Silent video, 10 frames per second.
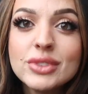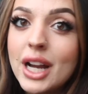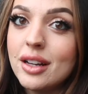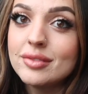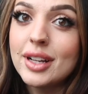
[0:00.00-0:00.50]

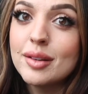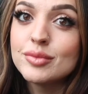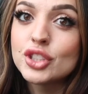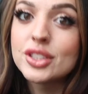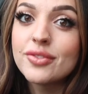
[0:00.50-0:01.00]
Yeah, I'm
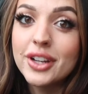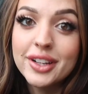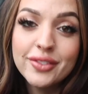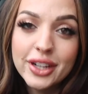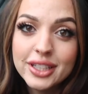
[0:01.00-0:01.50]
just
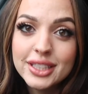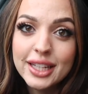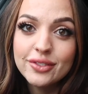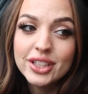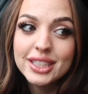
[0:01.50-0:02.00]
very, very
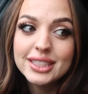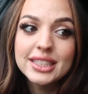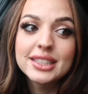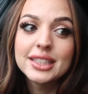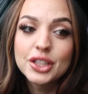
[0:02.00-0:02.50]
excited for this.
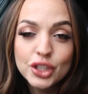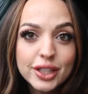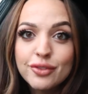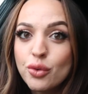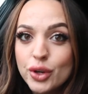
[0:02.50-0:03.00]
It's
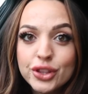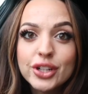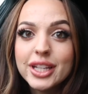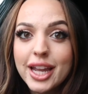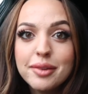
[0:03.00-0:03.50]
literally
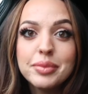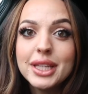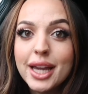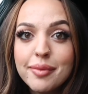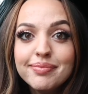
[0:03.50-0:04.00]
4.38
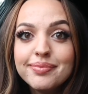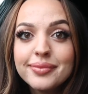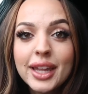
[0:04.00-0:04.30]
p.m.